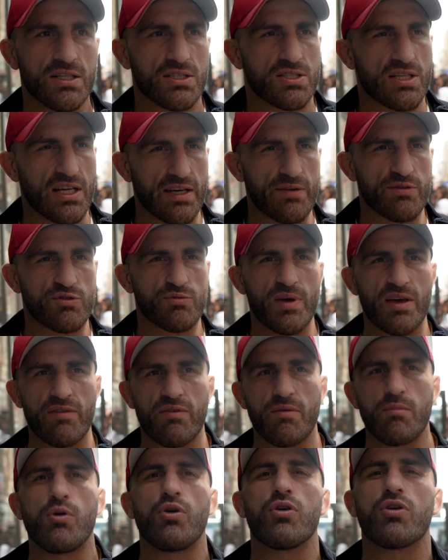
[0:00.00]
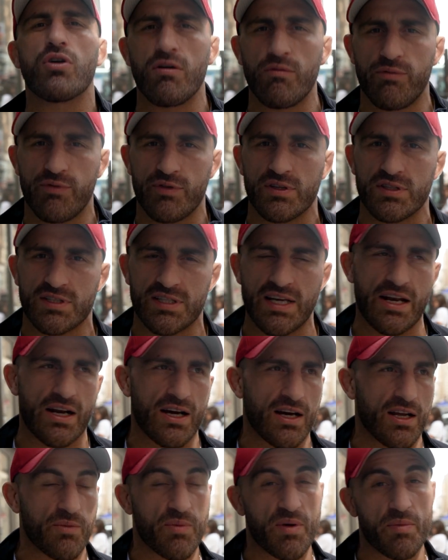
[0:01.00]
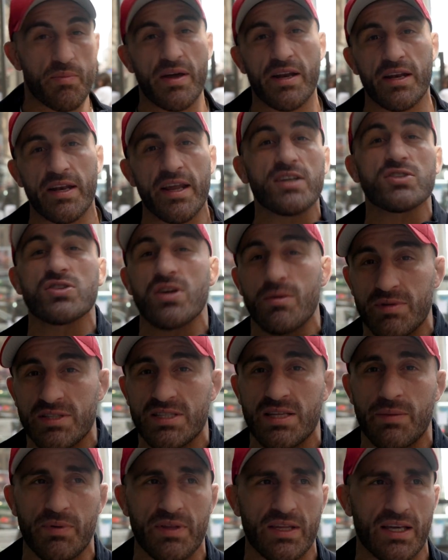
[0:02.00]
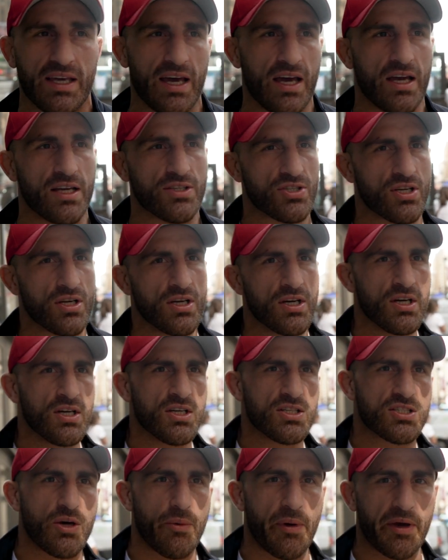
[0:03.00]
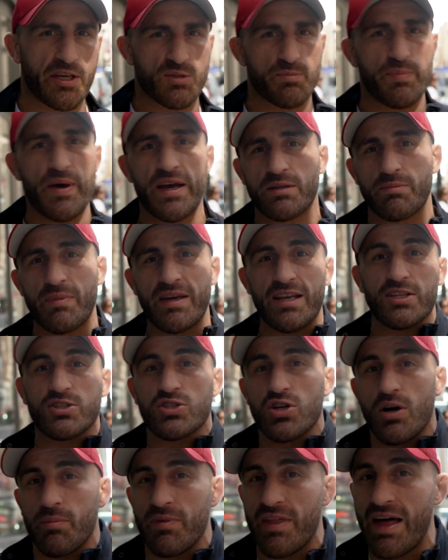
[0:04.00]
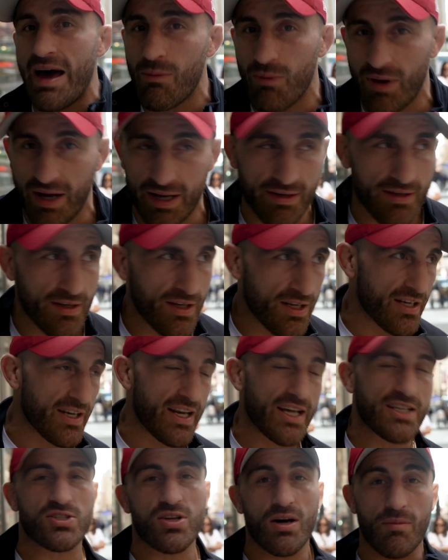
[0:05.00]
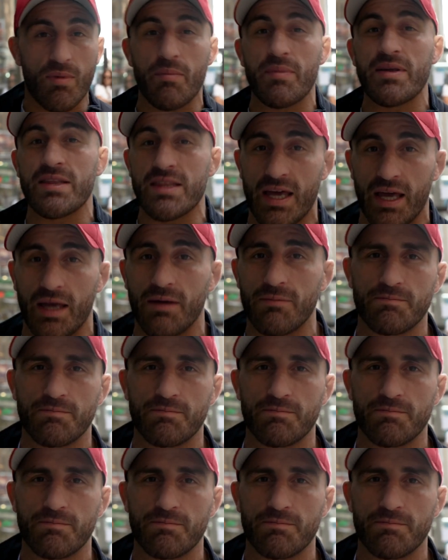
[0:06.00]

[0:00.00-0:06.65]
So it gives me even more confidence that I'm going to be better next time I step in the cage. So expect me to top that one next time I'm in there.